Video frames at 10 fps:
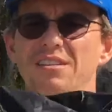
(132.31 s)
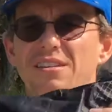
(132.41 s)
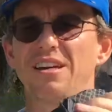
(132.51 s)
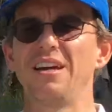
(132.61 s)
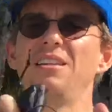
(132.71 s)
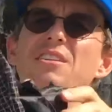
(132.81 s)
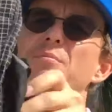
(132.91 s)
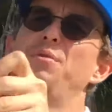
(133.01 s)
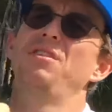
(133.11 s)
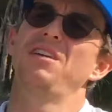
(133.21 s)
Okay, and then you
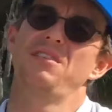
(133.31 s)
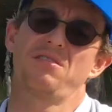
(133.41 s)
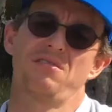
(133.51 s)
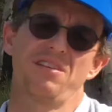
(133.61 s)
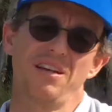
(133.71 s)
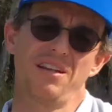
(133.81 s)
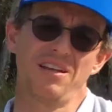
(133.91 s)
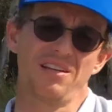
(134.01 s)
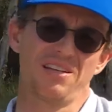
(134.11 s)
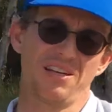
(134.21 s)
put these on like
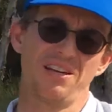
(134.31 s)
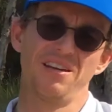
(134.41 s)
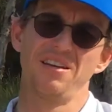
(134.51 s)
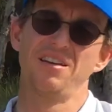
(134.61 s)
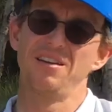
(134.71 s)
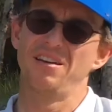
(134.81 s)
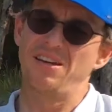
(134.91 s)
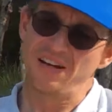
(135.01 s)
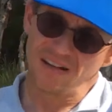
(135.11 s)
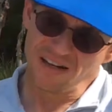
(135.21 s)
this,
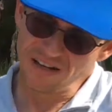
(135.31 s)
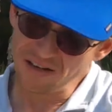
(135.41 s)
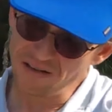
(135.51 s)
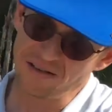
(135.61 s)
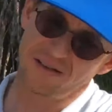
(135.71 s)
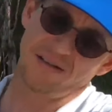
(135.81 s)
and then you